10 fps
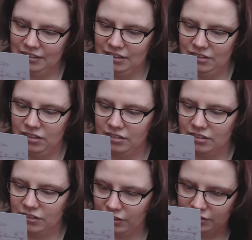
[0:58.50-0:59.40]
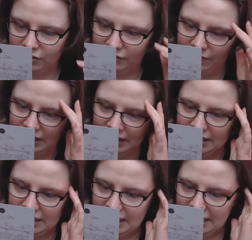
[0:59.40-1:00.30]
which is going to
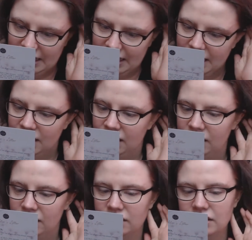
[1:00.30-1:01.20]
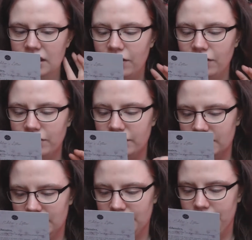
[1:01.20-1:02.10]
be a Lord
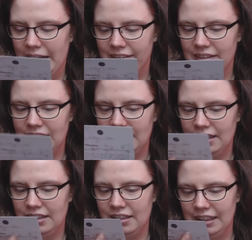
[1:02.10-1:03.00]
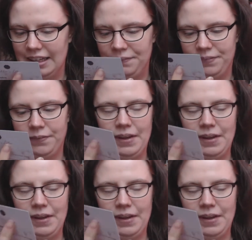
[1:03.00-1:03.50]
and Berry lip